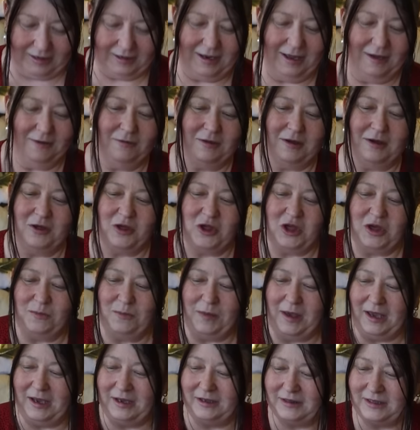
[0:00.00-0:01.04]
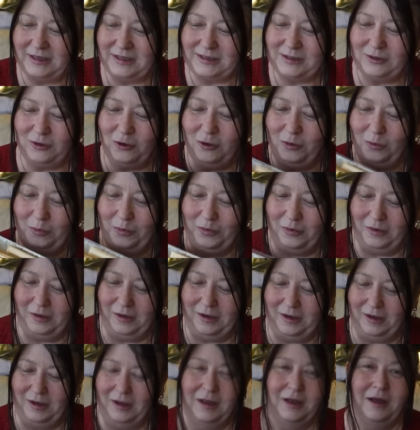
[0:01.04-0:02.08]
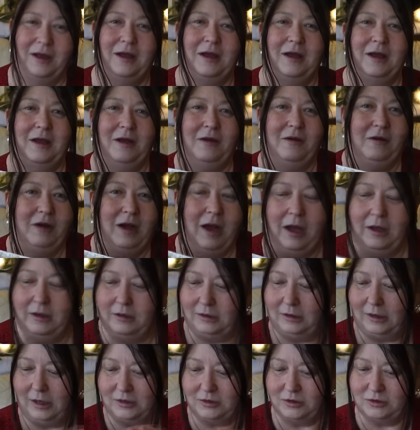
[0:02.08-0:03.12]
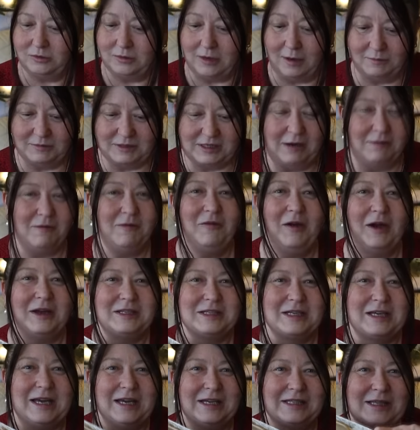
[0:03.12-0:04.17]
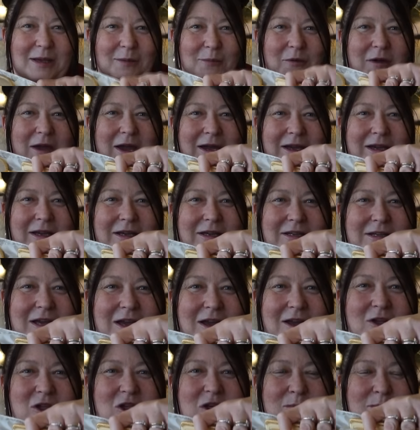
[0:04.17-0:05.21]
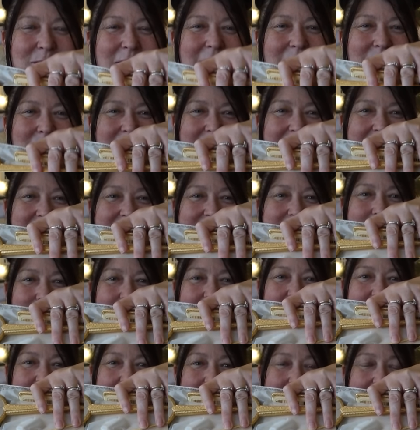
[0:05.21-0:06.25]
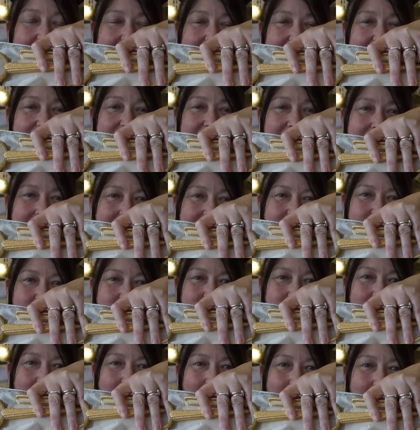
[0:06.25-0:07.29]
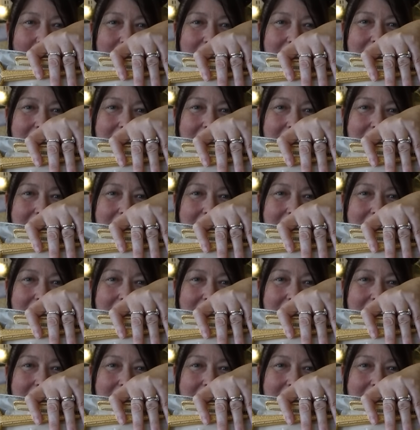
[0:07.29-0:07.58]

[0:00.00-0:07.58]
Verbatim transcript: Now, she picked this up. I'm terrified in case I break it. She picked me this up from like a vintage shop.